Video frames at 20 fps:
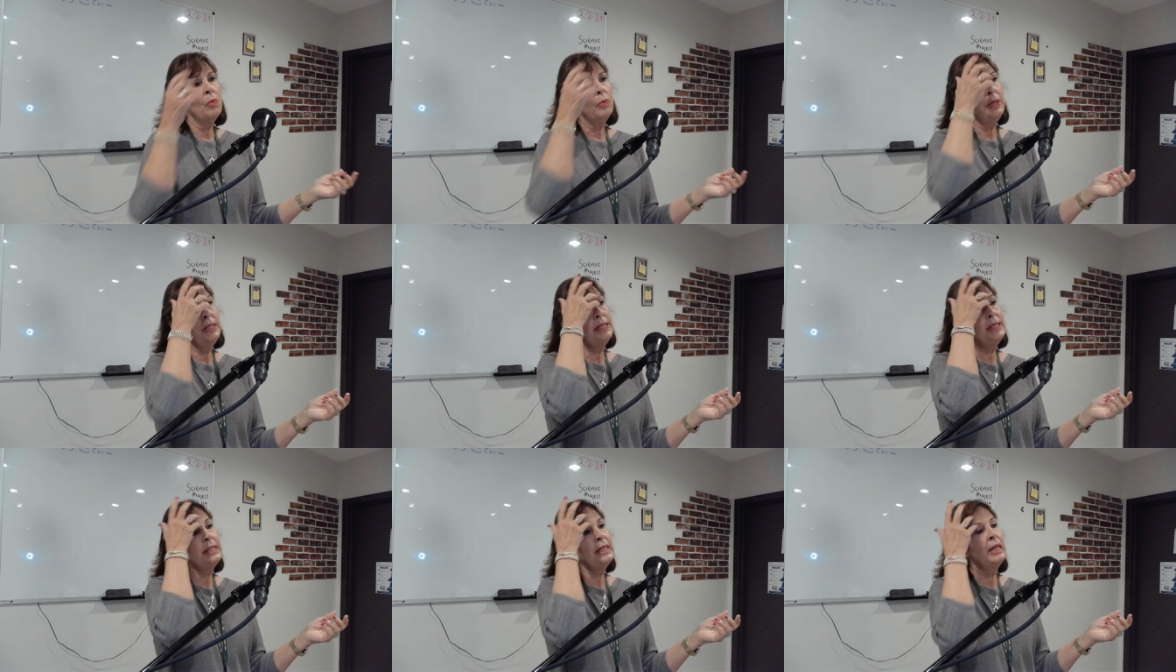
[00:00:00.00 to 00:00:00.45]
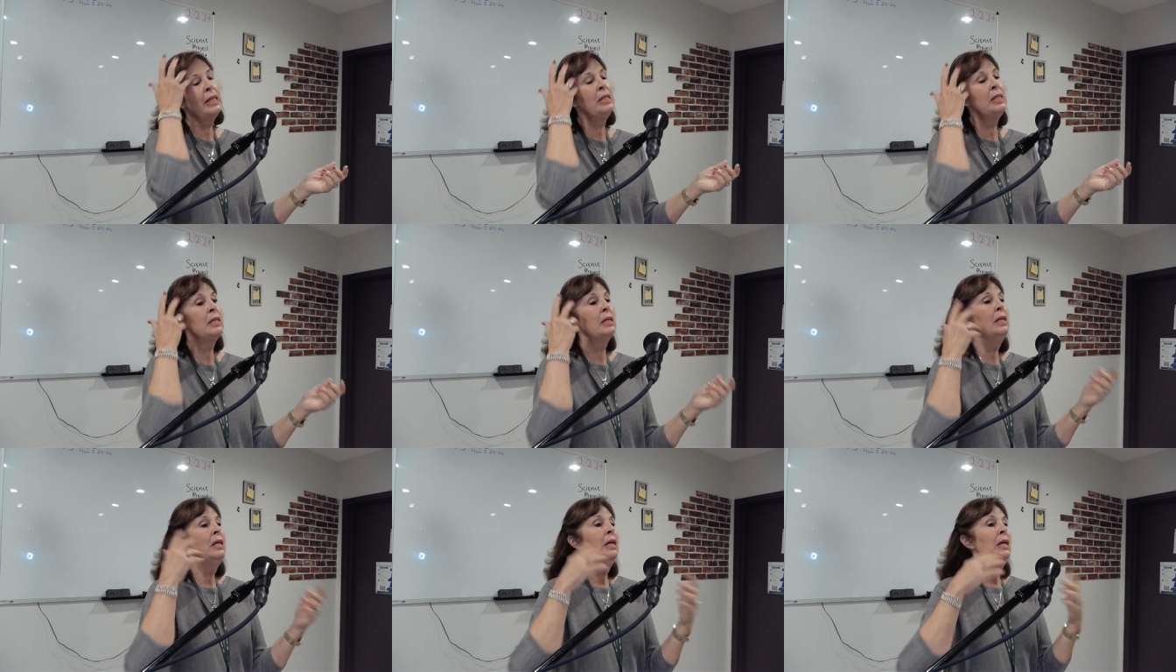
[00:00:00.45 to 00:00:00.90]
We'd
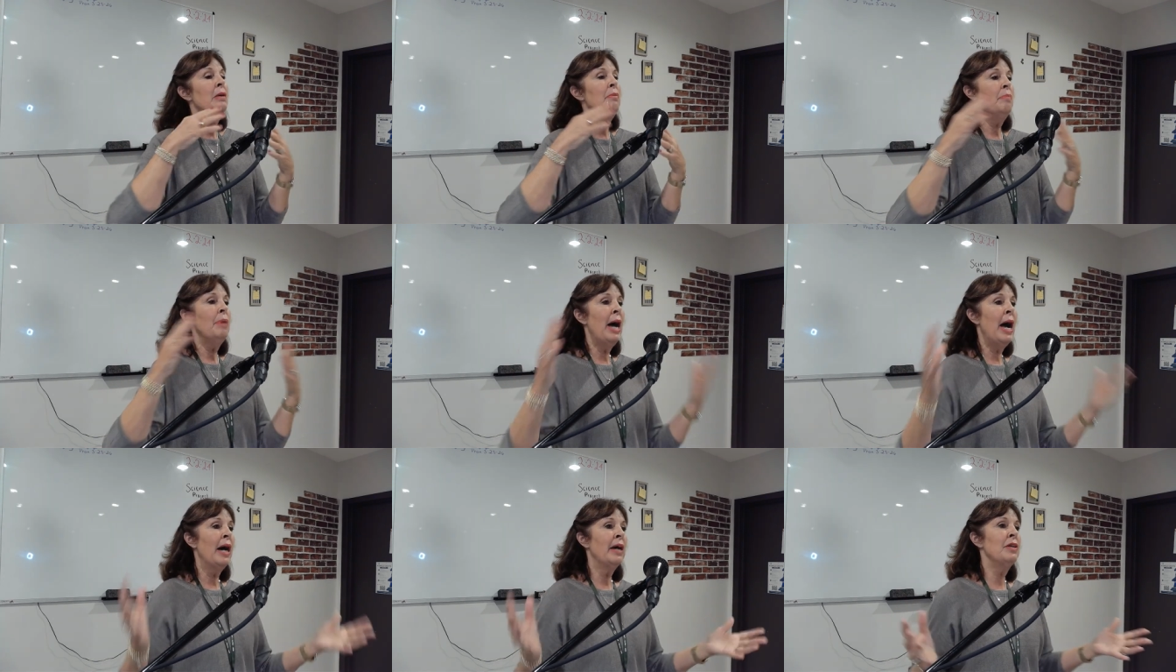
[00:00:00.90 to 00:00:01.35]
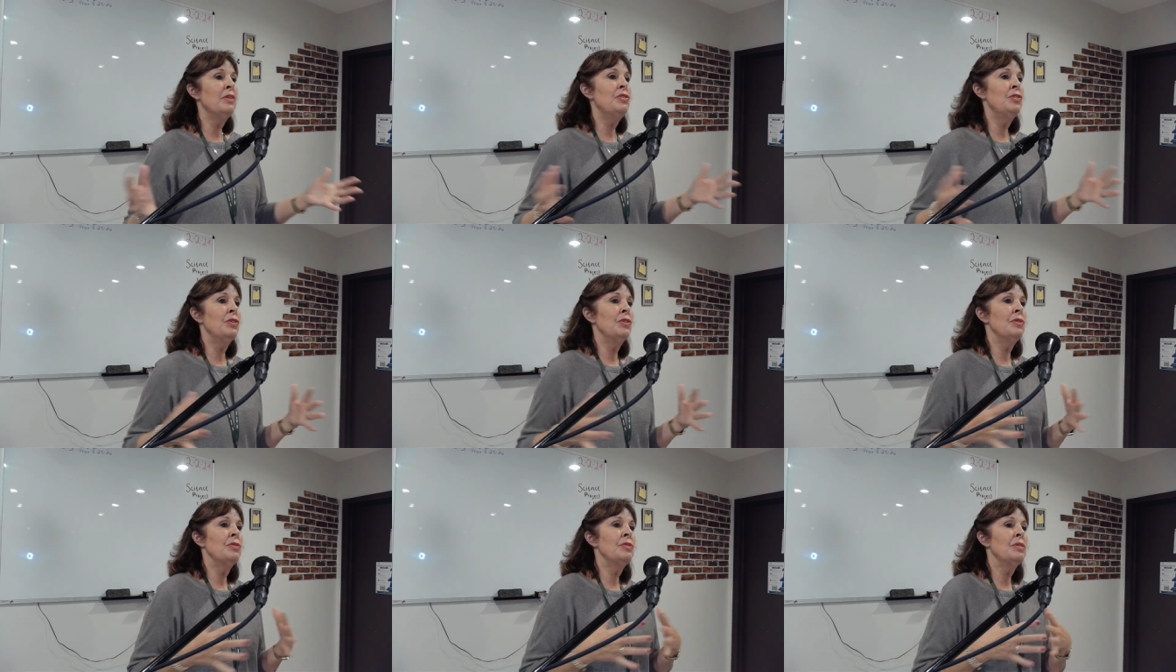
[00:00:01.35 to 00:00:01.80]
send
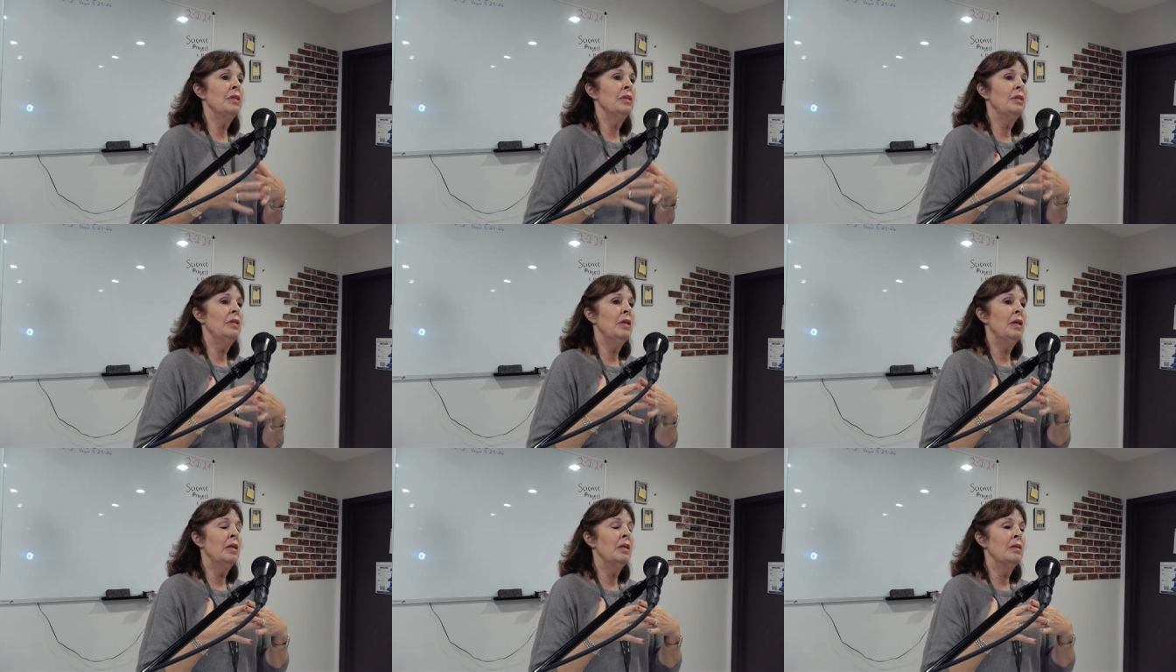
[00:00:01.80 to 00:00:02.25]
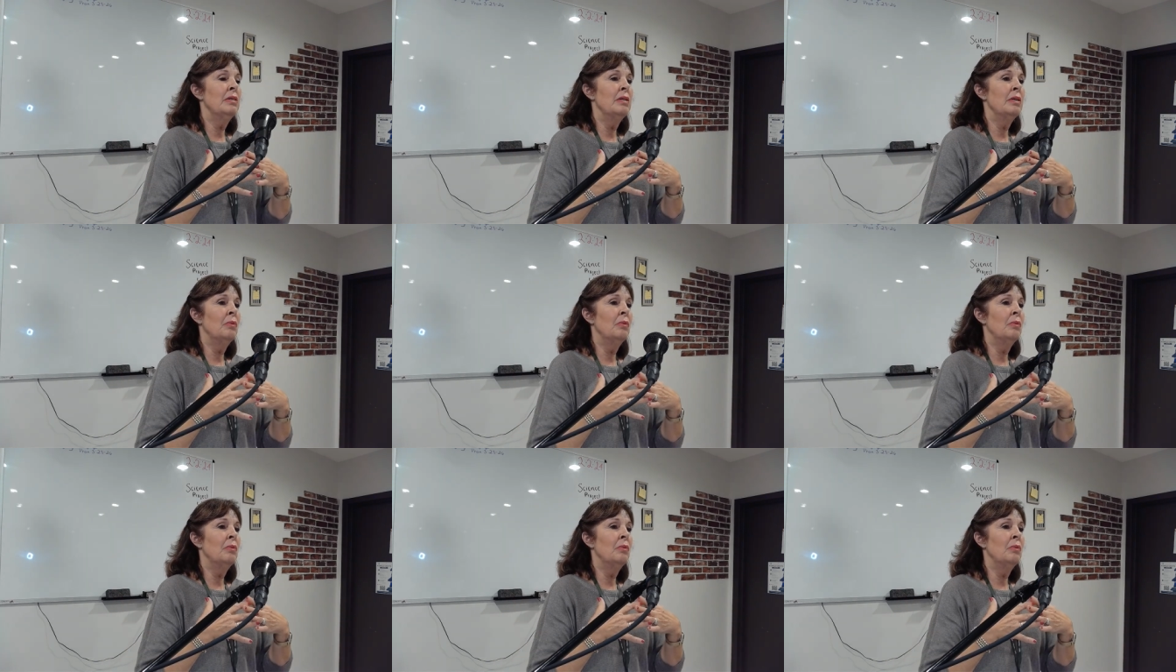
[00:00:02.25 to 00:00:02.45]
packages, and, and